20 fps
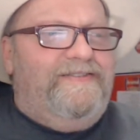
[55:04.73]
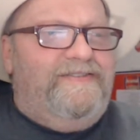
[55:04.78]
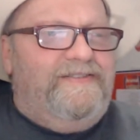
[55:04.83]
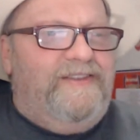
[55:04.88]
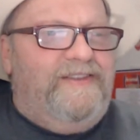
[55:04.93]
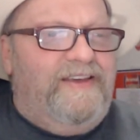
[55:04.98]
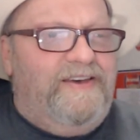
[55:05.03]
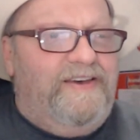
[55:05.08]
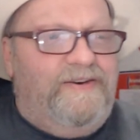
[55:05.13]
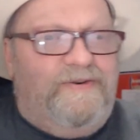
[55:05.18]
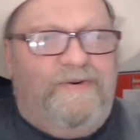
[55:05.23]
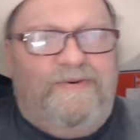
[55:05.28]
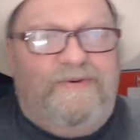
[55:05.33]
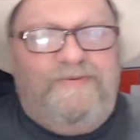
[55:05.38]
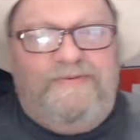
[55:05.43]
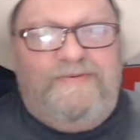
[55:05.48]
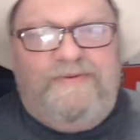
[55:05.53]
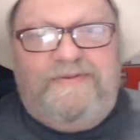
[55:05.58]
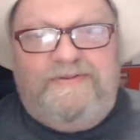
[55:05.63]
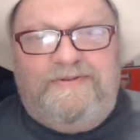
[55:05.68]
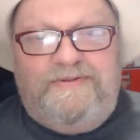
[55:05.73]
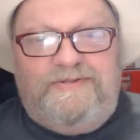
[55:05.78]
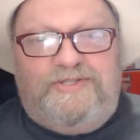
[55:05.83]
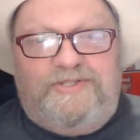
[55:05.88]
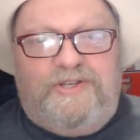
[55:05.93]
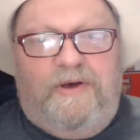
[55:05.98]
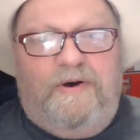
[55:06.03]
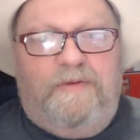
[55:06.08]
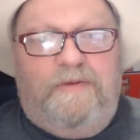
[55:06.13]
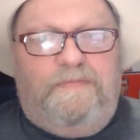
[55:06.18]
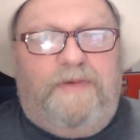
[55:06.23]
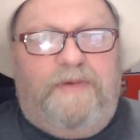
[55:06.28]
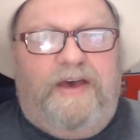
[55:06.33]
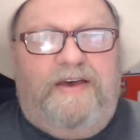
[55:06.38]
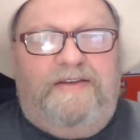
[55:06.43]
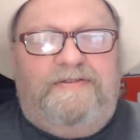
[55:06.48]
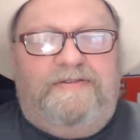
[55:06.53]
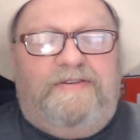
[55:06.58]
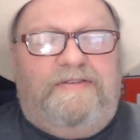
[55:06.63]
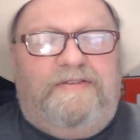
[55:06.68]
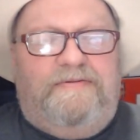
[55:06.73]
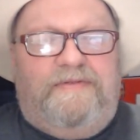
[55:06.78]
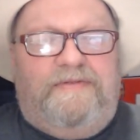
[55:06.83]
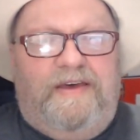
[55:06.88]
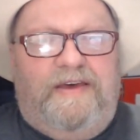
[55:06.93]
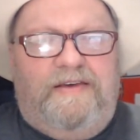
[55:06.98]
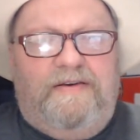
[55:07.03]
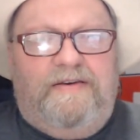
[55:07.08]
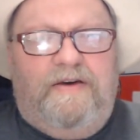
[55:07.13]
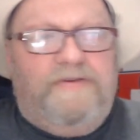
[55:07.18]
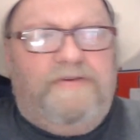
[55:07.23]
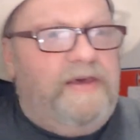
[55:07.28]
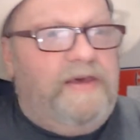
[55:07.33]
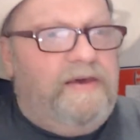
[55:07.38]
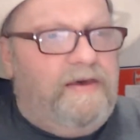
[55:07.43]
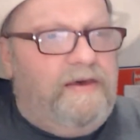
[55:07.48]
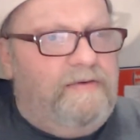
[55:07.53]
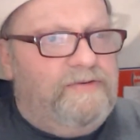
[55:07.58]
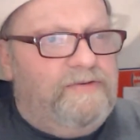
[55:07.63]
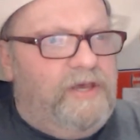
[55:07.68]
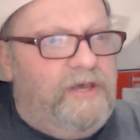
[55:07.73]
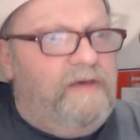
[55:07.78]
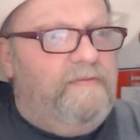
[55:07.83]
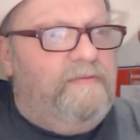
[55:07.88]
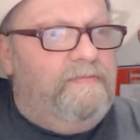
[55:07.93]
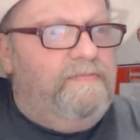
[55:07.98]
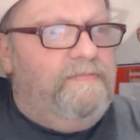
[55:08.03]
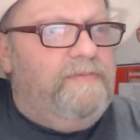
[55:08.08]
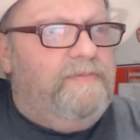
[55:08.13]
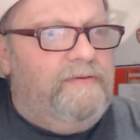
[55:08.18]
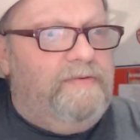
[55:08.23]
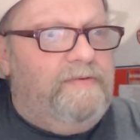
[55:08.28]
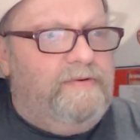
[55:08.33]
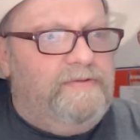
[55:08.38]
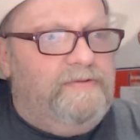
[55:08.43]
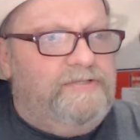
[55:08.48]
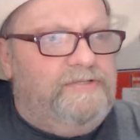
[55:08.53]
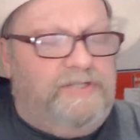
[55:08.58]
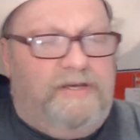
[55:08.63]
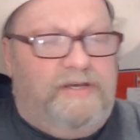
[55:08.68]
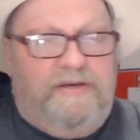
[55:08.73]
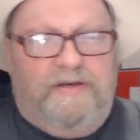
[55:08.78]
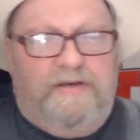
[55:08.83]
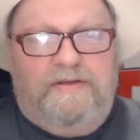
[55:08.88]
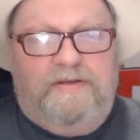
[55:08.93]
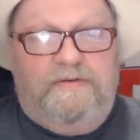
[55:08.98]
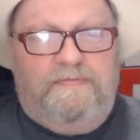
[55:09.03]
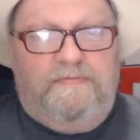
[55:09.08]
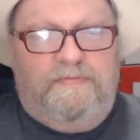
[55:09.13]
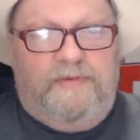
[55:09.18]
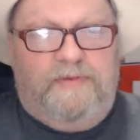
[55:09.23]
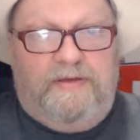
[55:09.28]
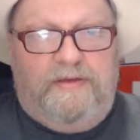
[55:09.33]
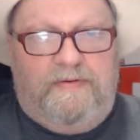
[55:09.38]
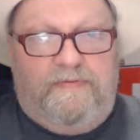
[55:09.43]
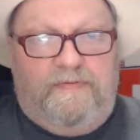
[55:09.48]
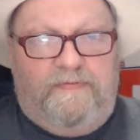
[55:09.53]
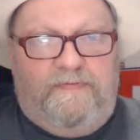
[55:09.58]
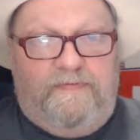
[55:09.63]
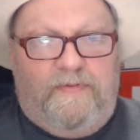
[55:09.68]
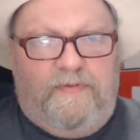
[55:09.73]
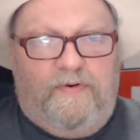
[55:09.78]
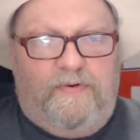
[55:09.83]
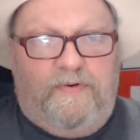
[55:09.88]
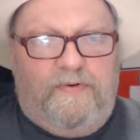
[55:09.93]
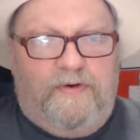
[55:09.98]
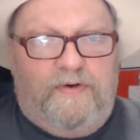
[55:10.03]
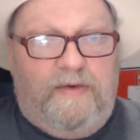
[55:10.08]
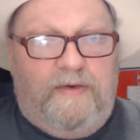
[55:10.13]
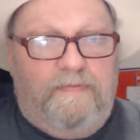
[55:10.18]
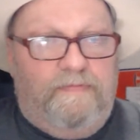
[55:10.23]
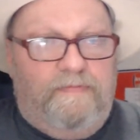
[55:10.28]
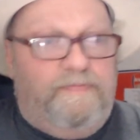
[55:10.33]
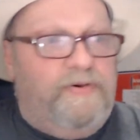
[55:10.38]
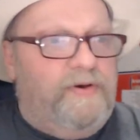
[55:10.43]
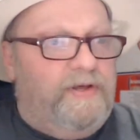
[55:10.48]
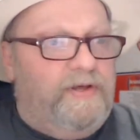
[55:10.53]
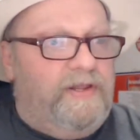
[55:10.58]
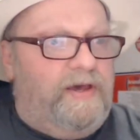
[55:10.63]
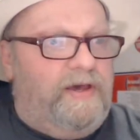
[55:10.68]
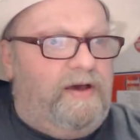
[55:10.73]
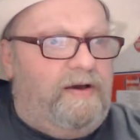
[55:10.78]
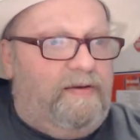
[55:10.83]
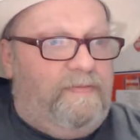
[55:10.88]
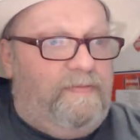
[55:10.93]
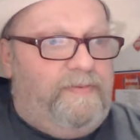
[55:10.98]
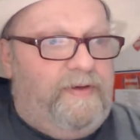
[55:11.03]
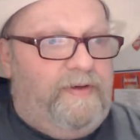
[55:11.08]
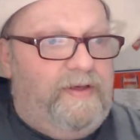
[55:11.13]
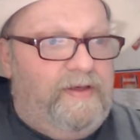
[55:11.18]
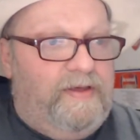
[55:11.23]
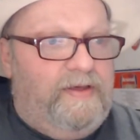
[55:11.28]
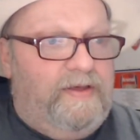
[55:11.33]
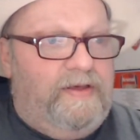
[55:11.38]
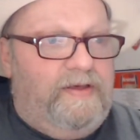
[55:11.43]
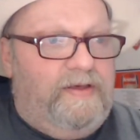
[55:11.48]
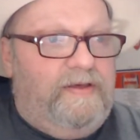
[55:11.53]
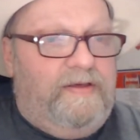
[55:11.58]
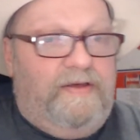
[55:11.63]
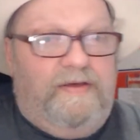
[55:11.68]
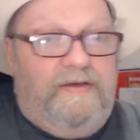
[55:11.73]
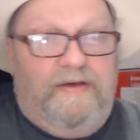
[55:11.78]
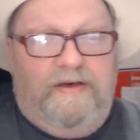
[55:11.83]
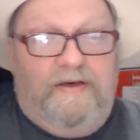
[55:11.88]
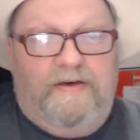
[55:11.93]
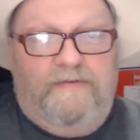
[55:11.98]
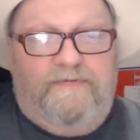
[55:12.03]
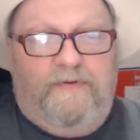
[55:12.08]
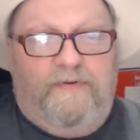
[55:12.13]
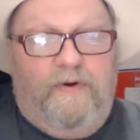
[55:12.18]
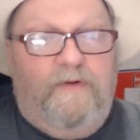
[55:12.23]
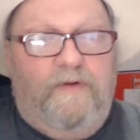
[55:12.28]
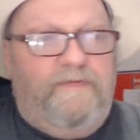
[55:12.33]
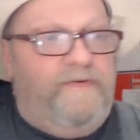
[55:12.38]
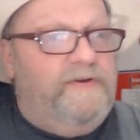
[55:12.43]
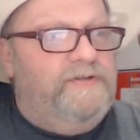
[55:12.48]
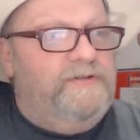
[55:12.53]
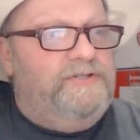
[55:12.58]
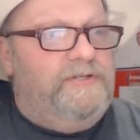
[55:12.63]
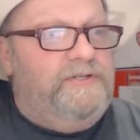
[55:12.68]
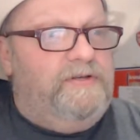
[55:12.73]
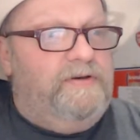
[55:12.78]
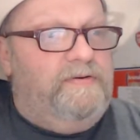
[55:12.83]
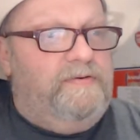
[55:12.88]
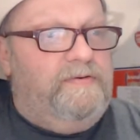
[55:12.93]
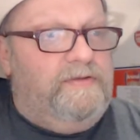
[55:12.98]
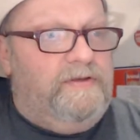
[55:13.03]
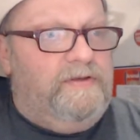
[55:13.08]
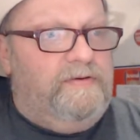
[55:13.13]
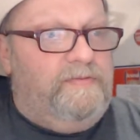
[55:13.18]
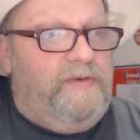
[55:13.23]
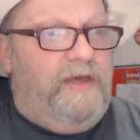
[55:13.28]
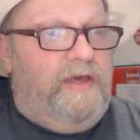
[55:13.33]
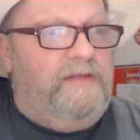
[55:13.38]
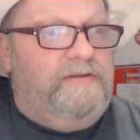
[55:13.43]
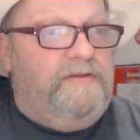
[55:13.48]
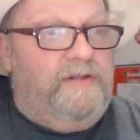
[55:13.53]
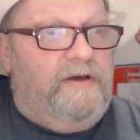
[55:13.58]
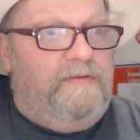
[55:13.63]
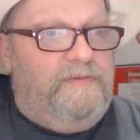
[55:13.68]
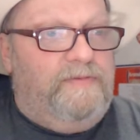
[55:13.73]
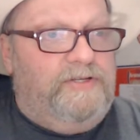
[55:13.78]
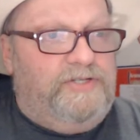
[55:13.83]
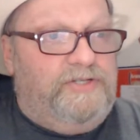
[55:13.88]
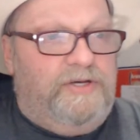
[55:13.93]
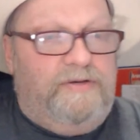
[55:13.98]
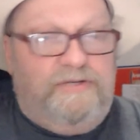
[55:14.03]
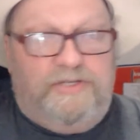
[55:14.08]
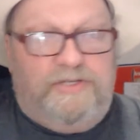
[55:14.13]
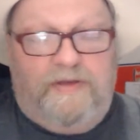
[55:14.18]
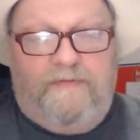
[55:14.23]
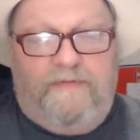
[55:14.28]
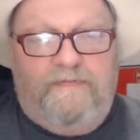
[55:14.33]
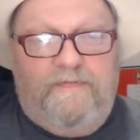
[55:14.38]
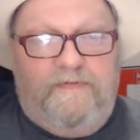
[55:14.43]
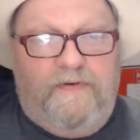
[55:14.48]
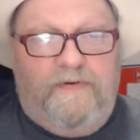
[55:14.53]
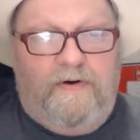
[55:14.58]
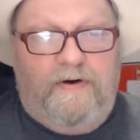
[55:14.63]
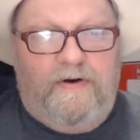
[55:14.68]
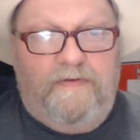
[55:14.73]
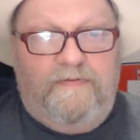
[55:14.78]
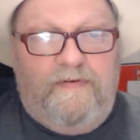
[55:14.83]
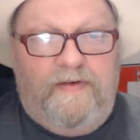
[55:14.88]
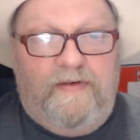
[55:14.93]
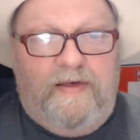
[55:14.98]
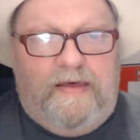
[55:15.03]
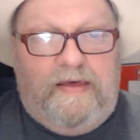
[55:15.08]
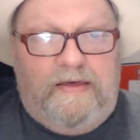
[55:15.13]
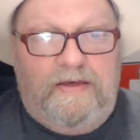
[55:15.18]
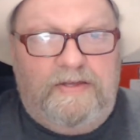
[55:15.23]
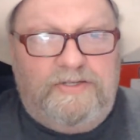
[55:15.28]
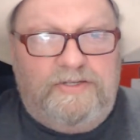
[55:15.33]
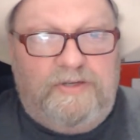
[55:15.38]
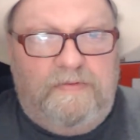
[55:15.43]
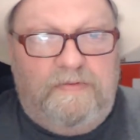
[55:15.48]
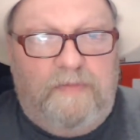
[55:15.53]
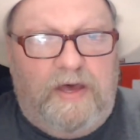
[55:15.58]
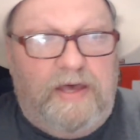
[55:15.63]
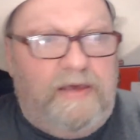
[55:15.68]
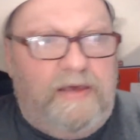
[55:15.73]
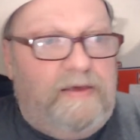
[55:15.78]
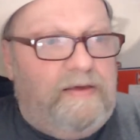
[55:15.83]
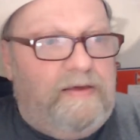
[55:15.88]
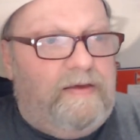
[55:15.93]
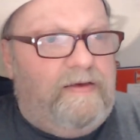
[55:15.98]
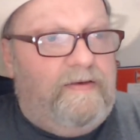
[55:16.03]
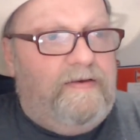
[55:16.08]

legal sideband thing. I think it was him that was or him putting it up for offers that we ended up with 275. To me,